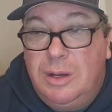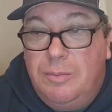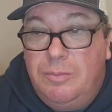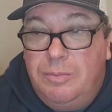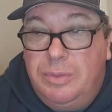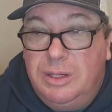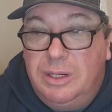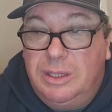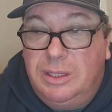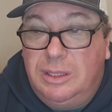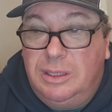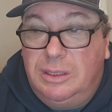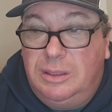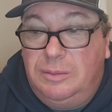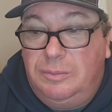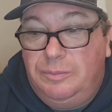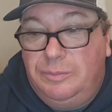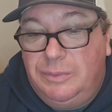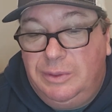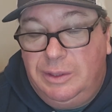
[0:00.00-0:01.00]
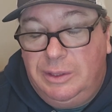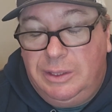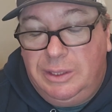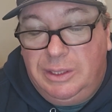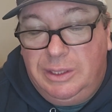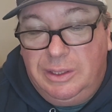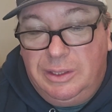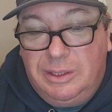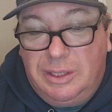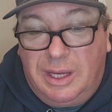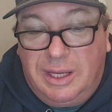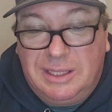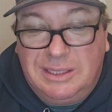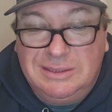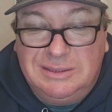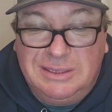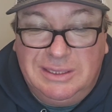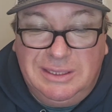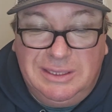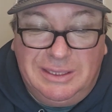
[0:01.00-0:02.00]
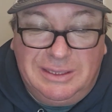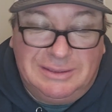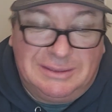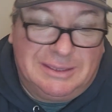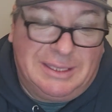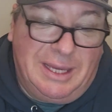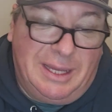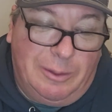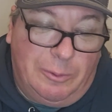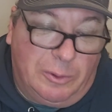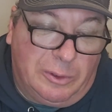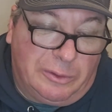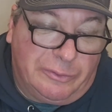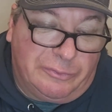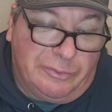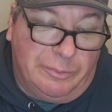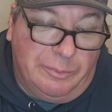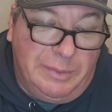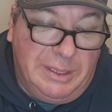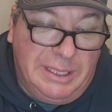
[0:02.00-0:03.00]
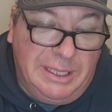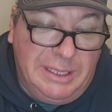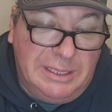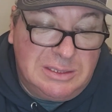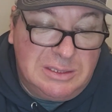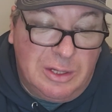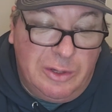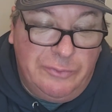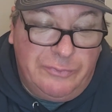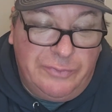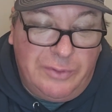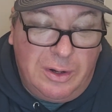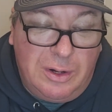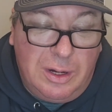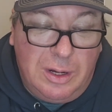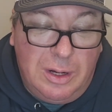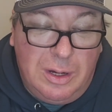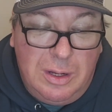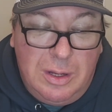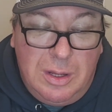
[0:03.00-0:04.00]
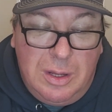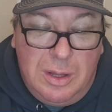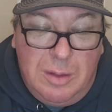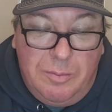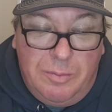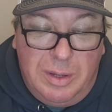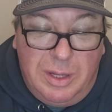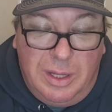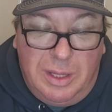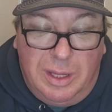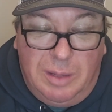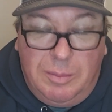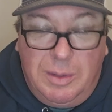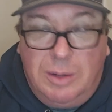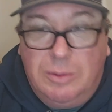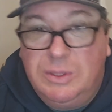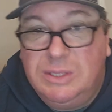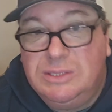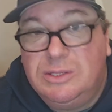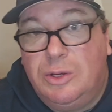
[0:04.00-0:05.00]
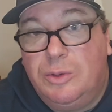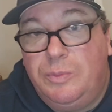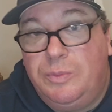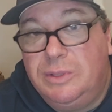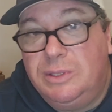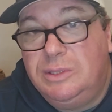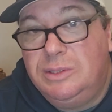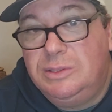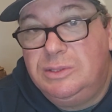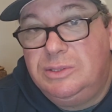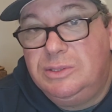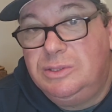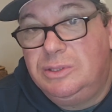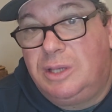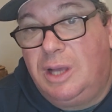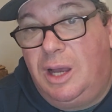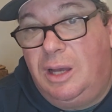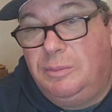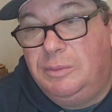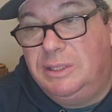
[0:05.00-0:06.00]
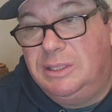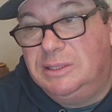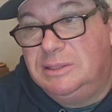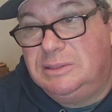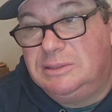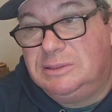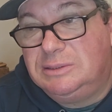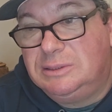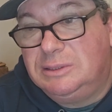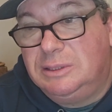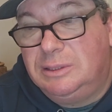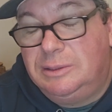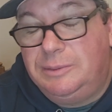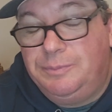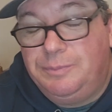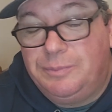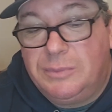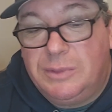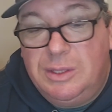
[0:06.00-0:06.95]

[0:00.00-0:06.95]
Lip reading: but I can tell you it's kind of worked for me so far. But I'm always open to comments. I